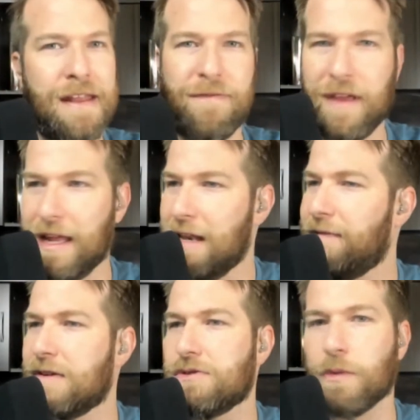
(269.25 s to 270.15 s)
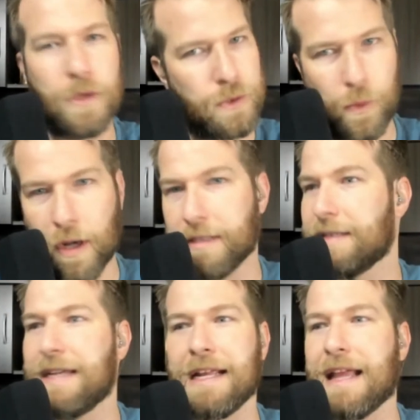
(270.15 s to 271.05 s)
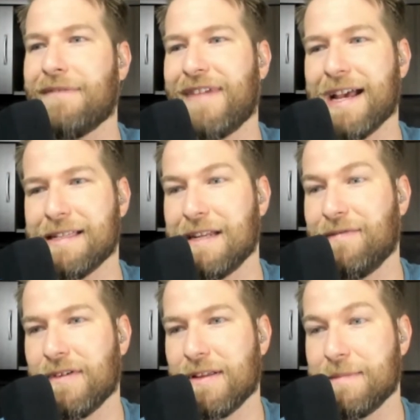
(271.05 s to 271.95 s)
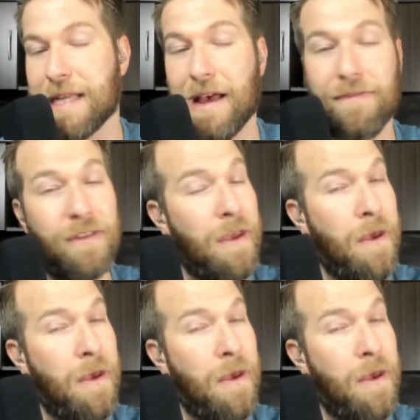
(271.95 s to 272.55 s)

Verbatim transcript: and if individuals want to take that vaccine for themselves,